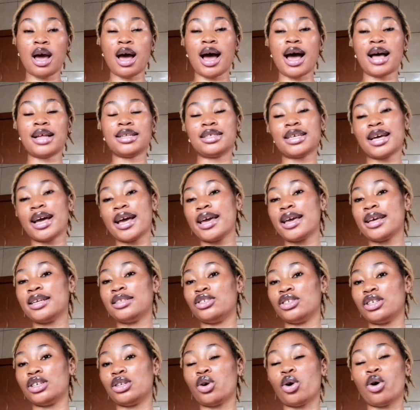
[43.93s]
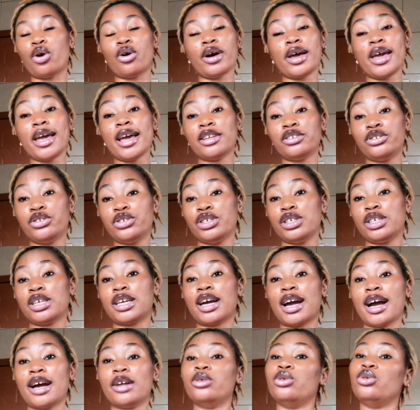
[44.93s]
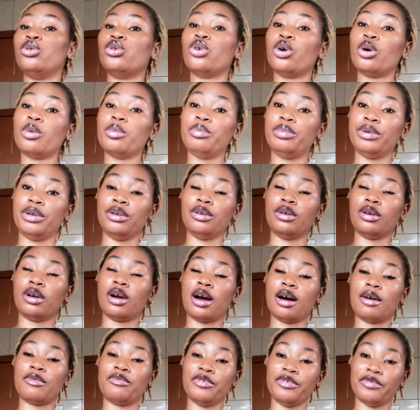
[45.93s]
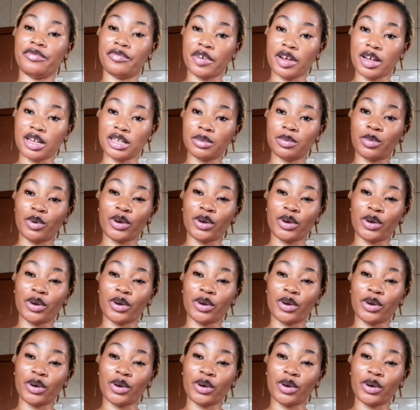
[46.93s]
Anti-aging or aging cannot be reversed,